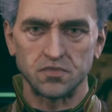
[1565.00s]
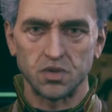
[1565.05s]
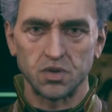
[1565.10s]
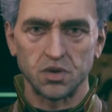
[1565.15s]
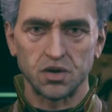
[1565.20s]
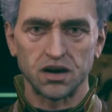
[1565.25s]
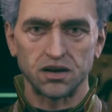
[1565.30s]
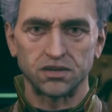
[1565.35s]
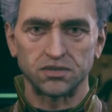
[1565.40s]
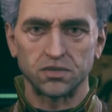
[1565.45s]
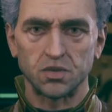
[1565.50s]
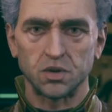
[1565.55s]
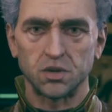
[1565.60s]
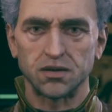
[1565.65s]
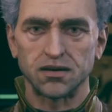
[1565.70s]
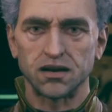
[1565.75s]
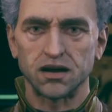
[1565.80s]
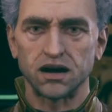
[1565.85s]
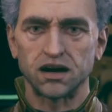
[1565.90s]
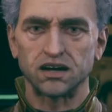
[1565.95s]
For what it's
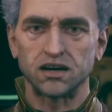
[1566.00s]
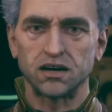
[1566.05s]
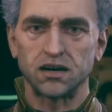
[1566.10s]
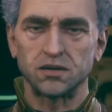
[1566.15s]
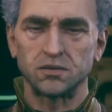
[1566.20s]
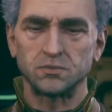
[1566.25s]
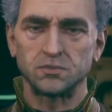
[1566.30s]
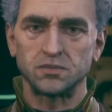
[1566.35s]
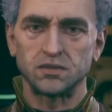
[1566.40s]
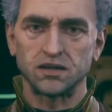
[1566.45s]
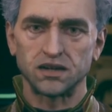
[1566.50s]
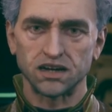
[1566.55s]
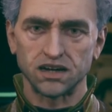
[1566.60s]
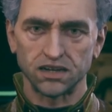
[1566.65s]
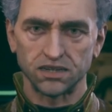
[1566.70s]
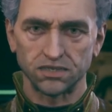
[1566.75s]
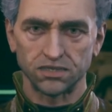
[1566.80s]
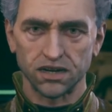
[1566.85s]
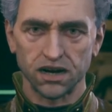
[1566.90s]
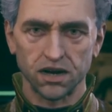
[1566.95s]
worth, I am
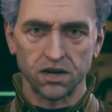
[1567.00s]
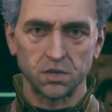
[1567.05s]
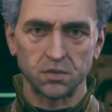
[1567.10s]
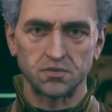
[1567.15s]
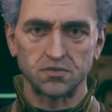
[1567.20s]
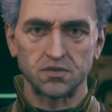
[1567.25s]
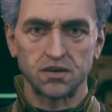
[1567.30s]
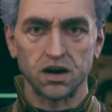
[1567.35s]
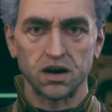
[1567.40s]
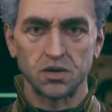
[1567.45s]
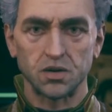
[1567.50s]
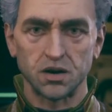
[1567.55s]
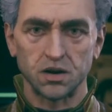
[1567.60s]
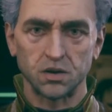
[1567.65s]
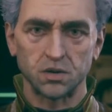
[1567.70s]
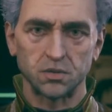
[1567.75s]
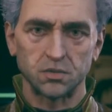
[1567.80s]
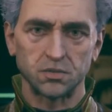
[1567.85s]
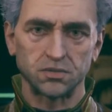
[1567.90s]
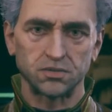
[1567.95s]
pleased that you found a
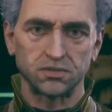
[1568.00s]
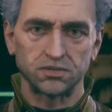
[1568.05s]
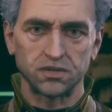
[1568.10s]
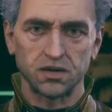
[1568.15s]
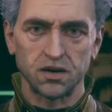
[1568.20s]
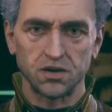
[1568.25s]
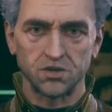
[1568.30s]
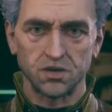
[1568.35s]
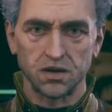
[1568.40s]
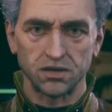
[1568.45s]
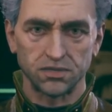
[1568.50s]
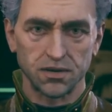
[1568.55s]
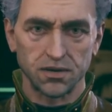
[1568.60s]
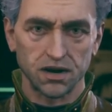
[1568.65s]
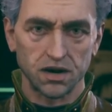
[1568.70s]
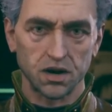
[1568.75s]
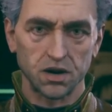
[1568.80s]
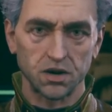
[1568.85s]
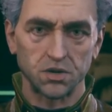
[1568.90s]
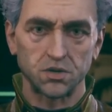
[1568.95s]
crew, such as
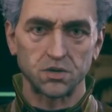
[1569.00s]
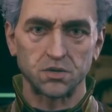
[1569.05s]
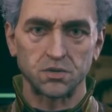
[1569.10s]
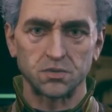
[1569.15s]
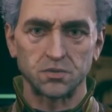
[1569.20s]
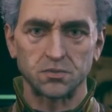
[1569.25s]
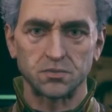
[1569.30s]
they are.